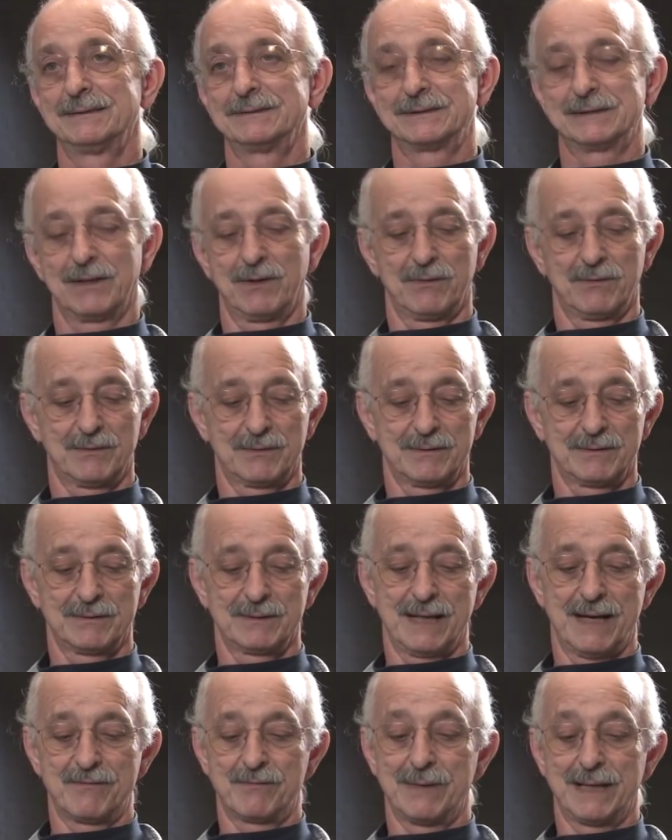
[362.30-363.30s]
So
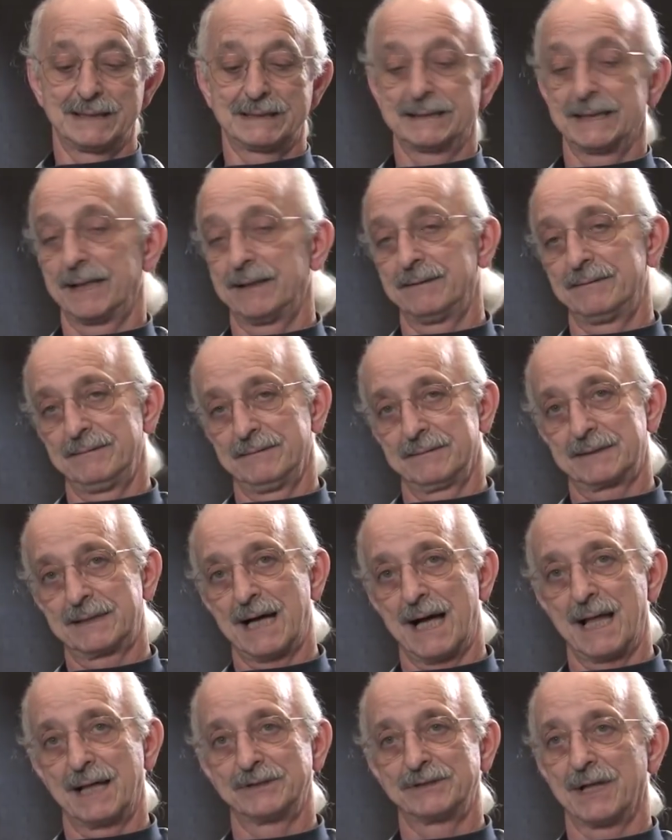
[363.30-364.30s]
everybody said,
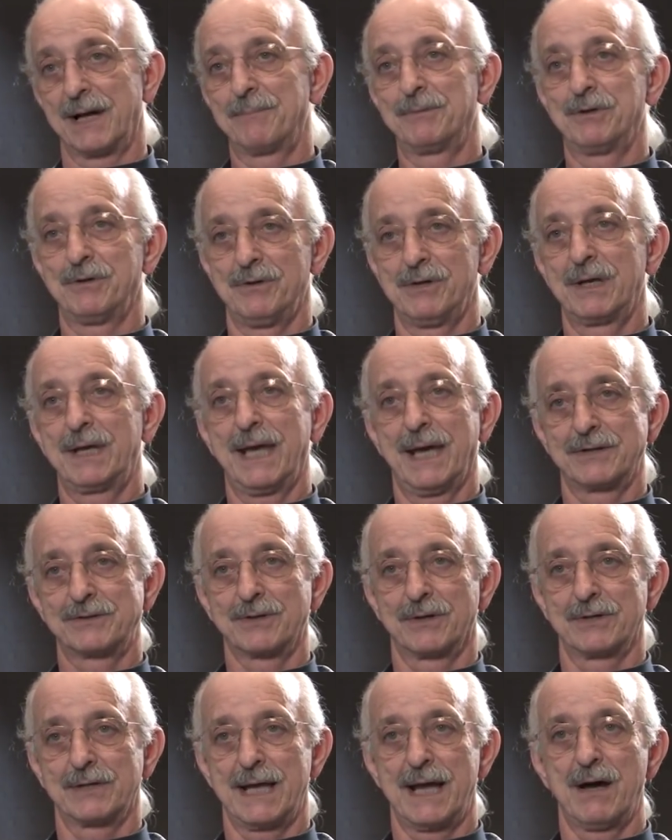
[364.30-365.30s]
college opportunity you can't
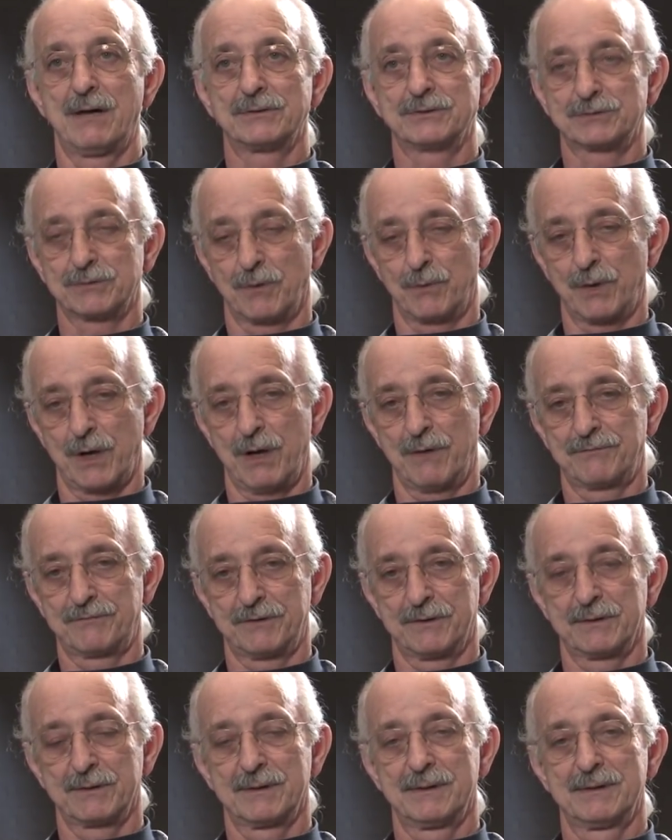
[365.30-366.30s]
turn down, so I went off
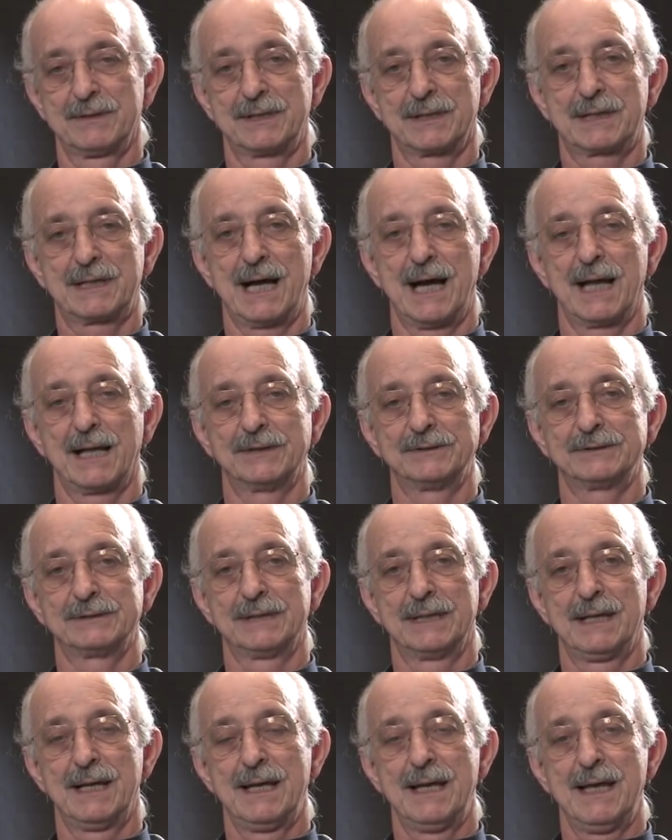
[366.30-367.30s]
to
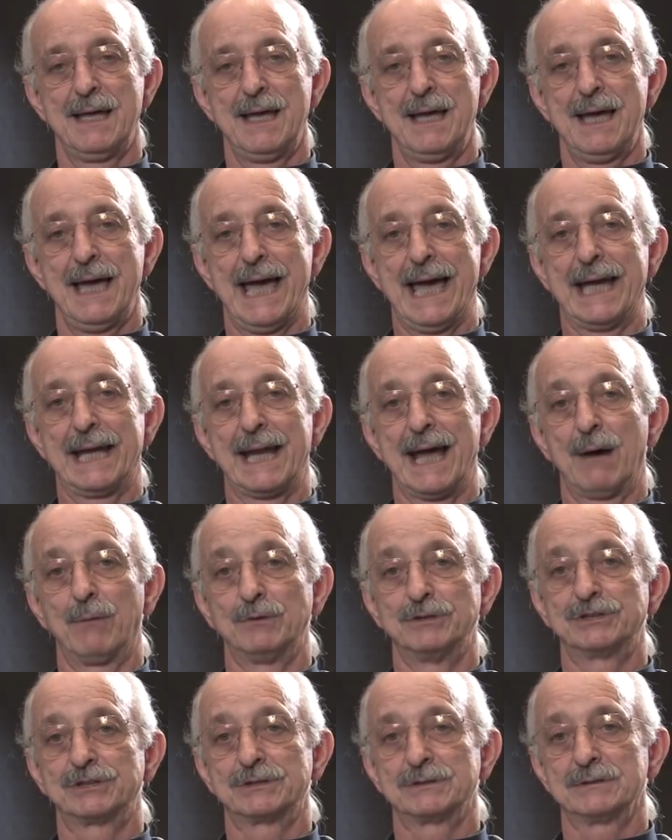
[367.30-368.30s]
college. And I
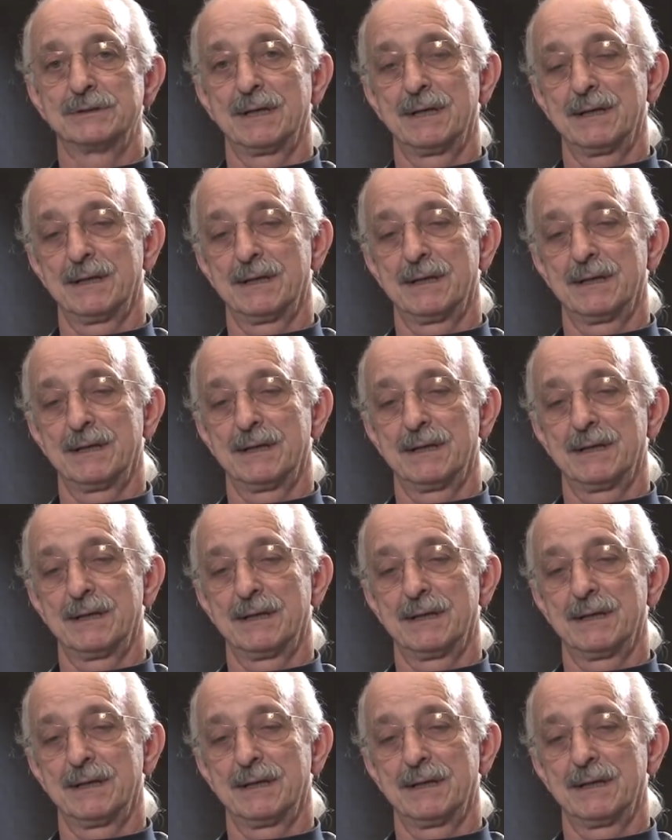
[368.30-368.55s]
was